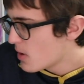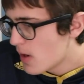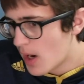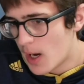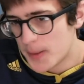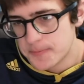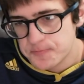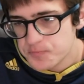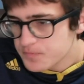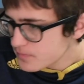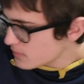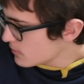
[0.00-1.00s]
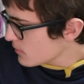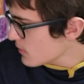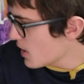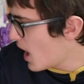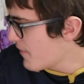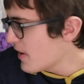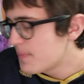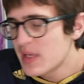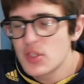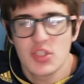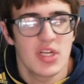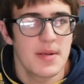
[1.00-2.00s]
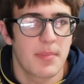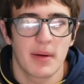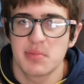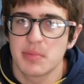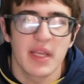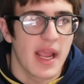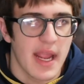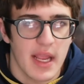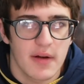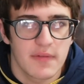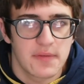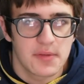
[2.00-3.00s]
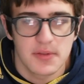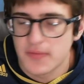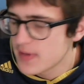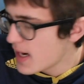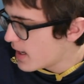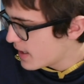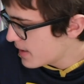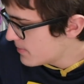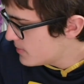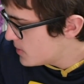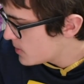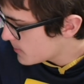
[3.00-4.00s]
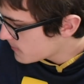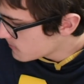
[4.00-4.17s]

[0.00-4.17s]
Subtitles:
I've had peach tea probably a handful of times.